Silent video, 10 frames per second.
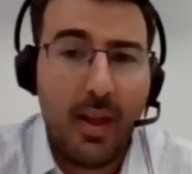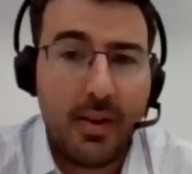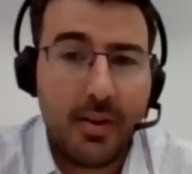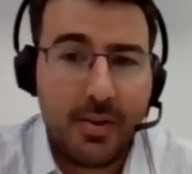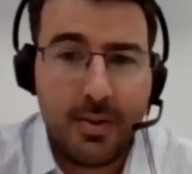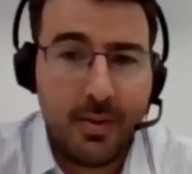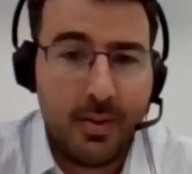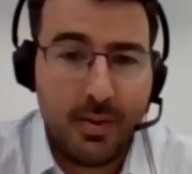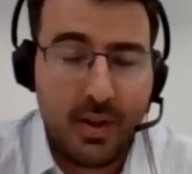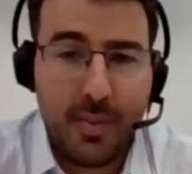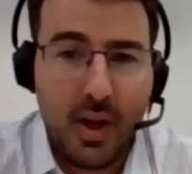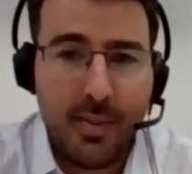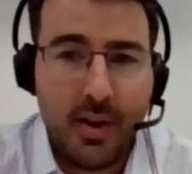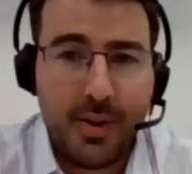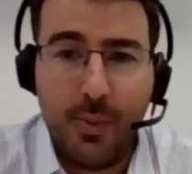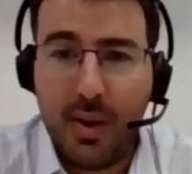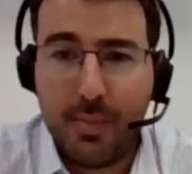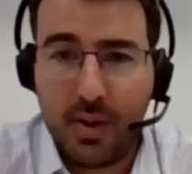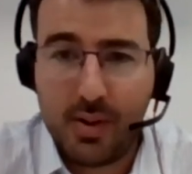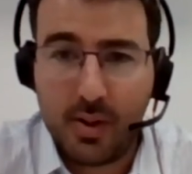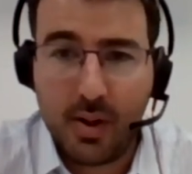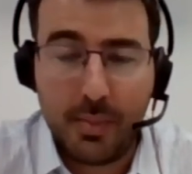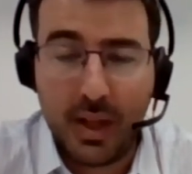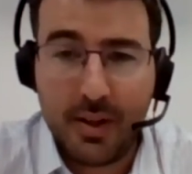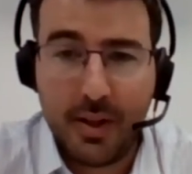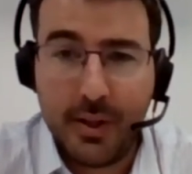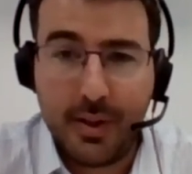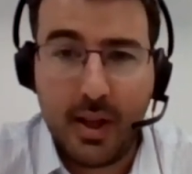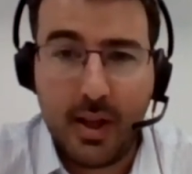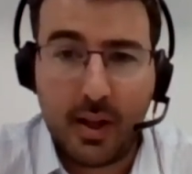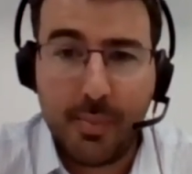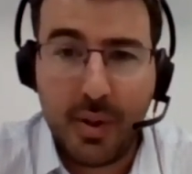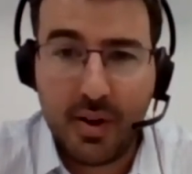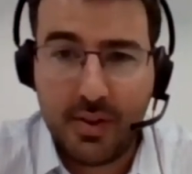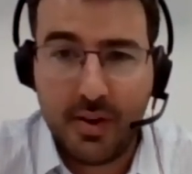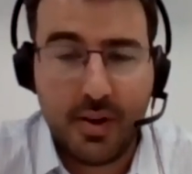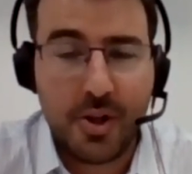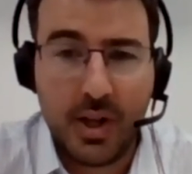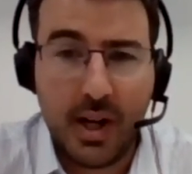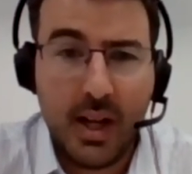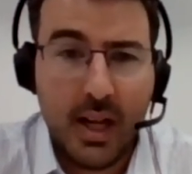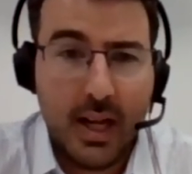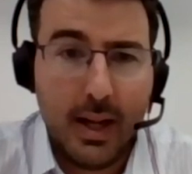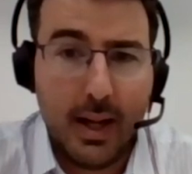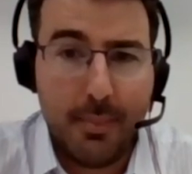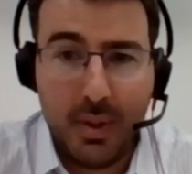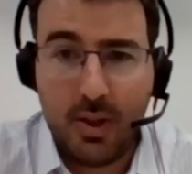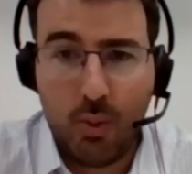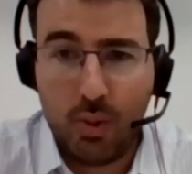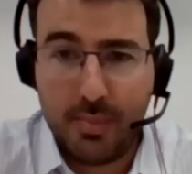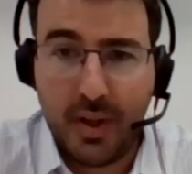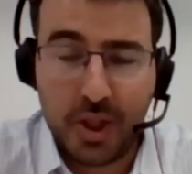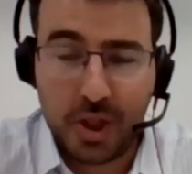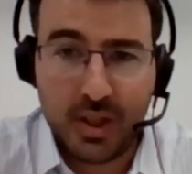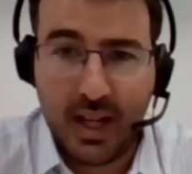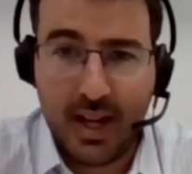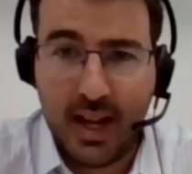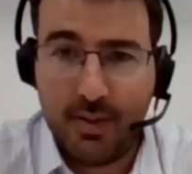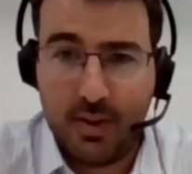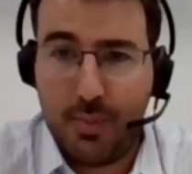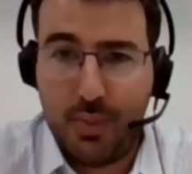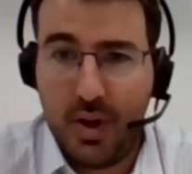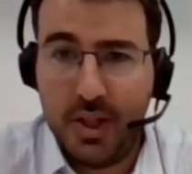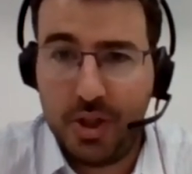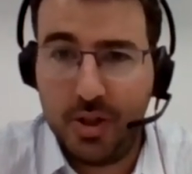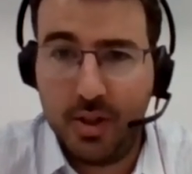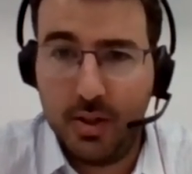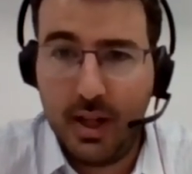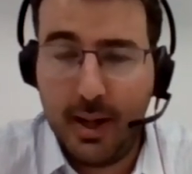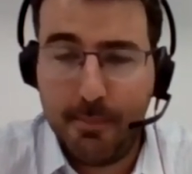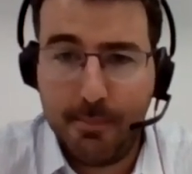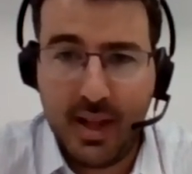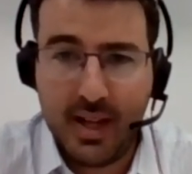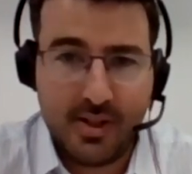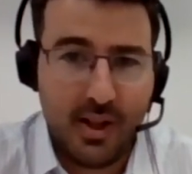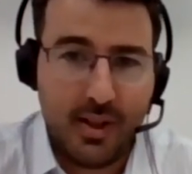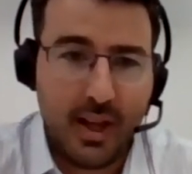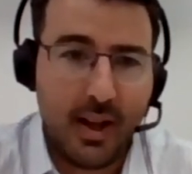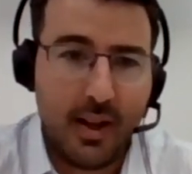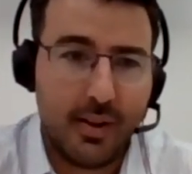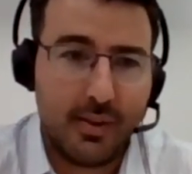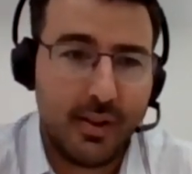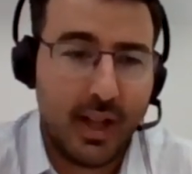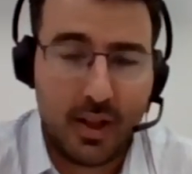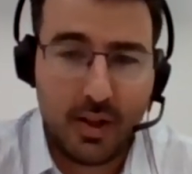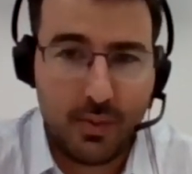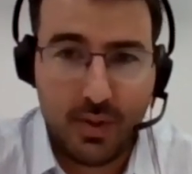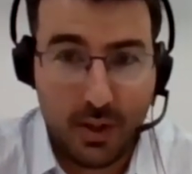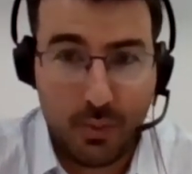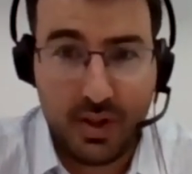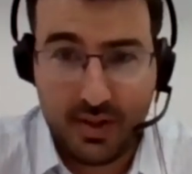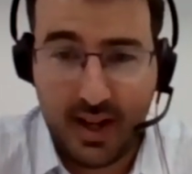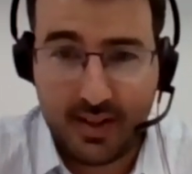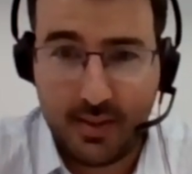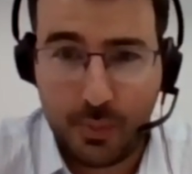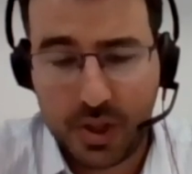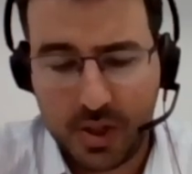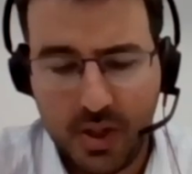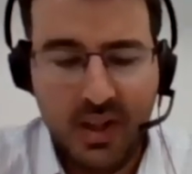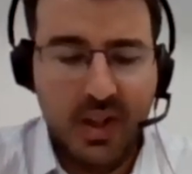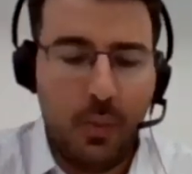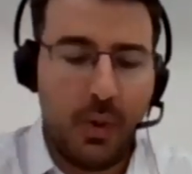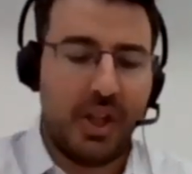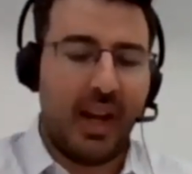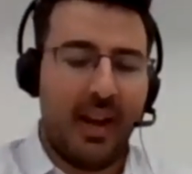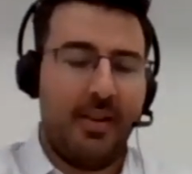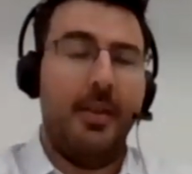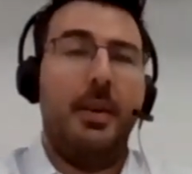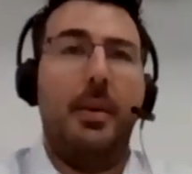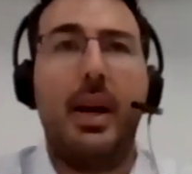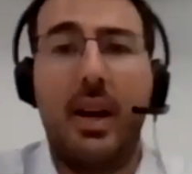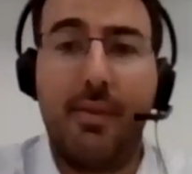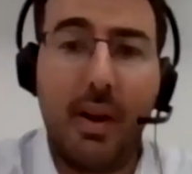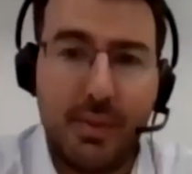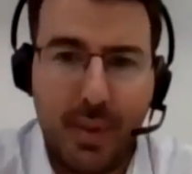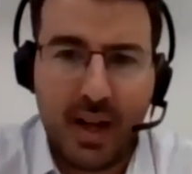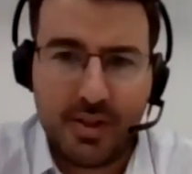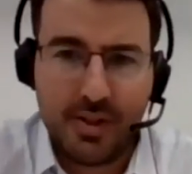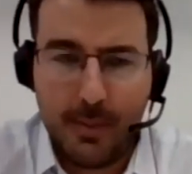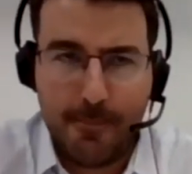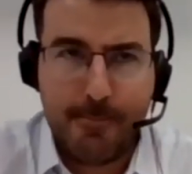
to www.uipath.com, download the community edition, build an automation, and have it operational. There's nothing that would detect it, which again kind of comes back to